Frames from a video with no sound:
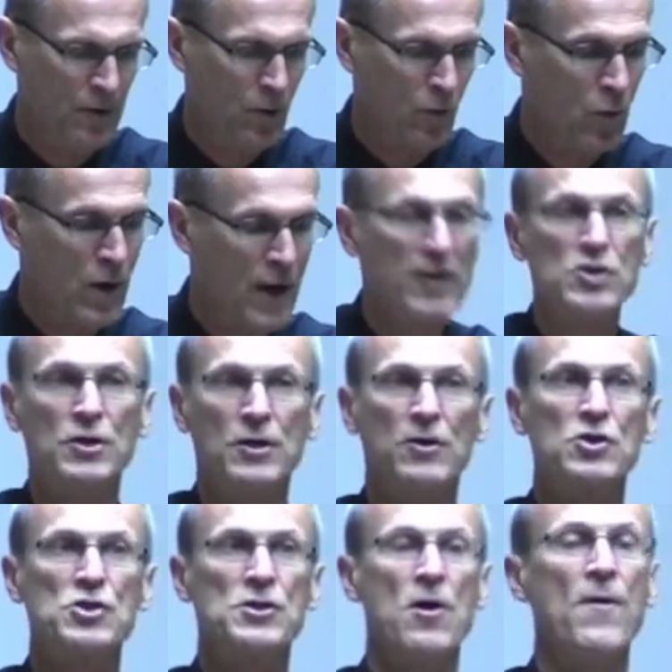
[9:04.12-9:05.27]
Well, it's going
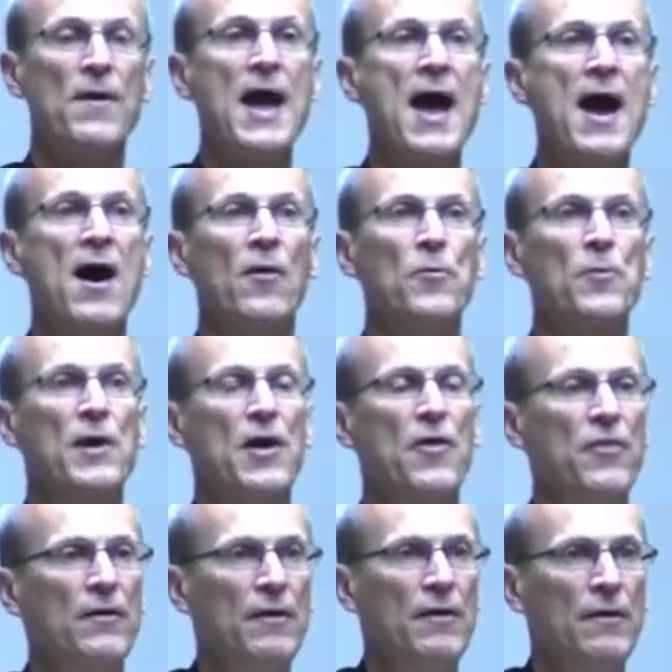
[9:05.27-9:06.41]
to start out
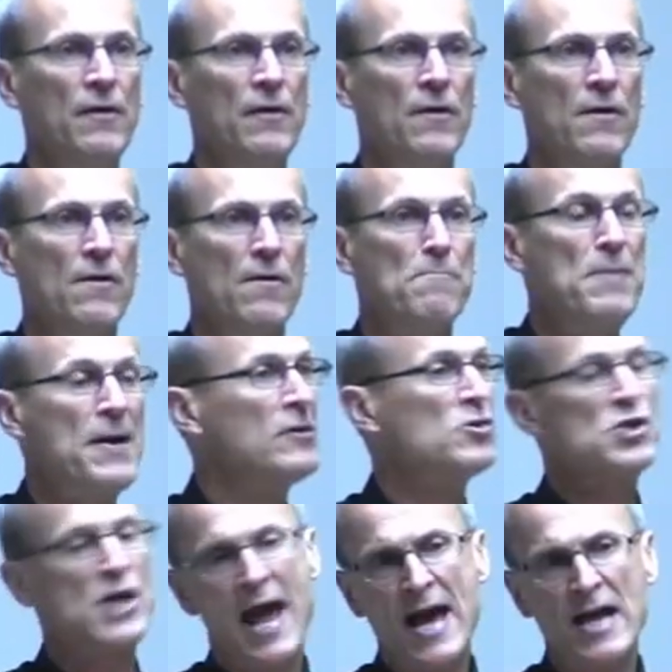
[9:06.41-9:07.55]
with
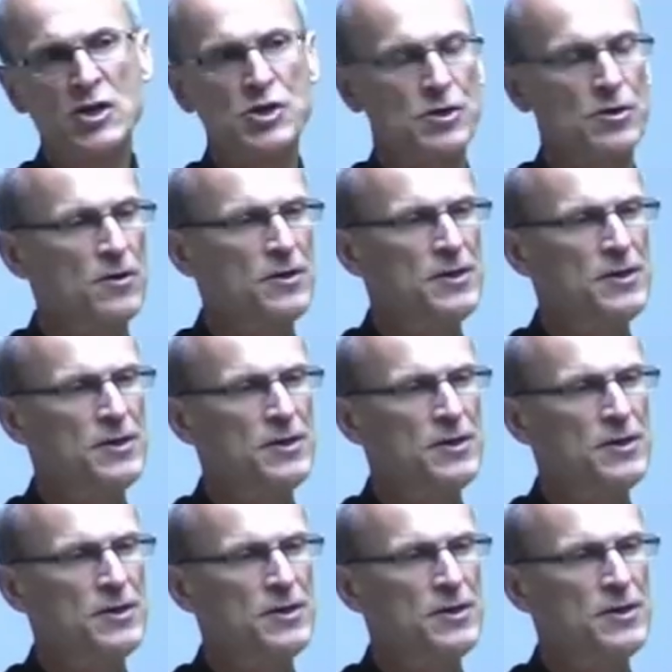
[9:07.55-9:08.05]
Belshazzar.